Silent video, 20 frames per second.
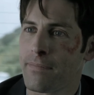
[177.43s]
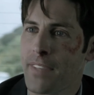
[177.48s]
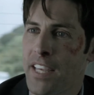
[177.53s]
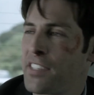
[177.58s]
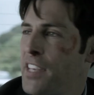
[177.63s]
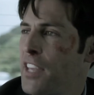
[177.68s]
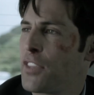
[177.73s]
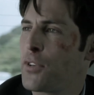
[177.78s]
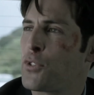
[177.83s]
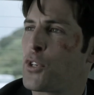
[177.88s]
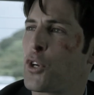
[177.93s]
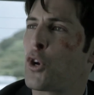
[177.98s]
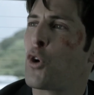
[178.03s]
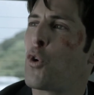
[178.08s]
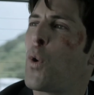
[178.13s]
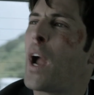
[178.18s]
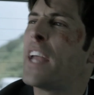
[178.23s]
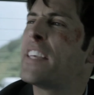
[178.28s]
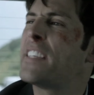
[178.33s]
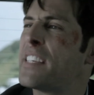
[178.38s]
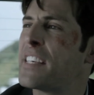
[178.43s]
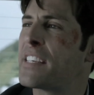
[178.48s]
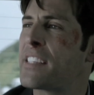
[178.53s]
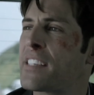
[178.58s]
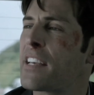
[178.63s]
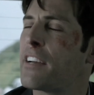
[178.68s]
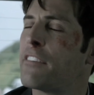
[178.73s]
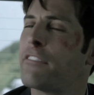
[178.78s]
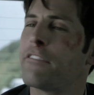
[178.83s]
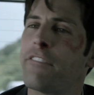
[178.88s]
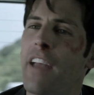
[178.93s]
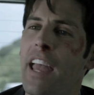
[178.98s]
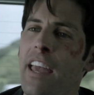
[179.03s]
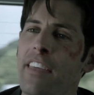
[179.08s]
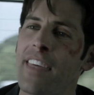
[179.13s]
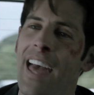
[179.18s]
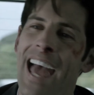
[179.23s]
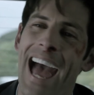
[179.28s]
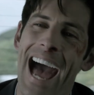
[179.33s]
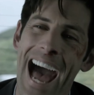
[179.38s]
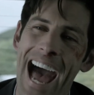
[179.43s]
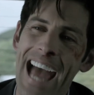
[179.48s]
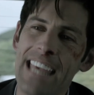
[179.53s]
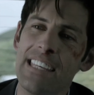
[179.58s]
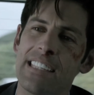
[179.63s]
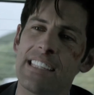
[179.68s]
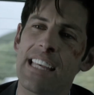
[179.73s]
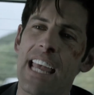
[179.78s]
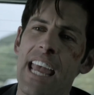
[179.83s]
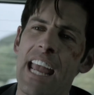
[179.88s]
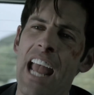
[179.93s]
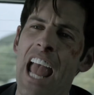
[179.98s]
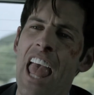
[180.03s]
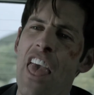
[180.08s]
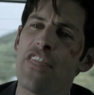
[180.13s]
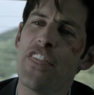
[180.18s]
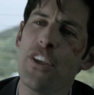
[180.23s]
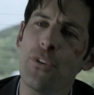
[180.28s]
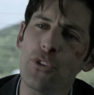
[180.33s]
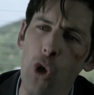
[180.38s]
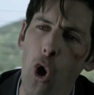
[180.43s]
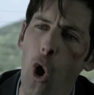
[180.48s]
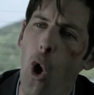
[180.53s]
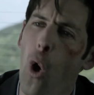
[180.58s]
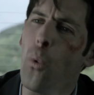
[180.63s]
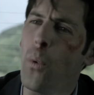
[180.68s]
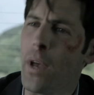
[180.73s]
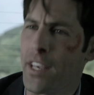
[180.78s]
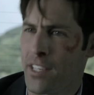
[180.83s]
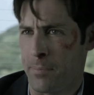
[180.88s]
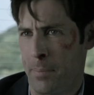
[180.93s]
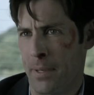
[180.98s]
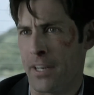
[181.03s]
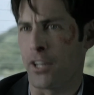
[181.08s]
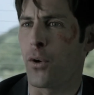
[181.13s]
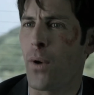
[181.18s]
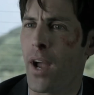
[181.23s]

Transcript: They say there's a crisis of faith. I say there's always been a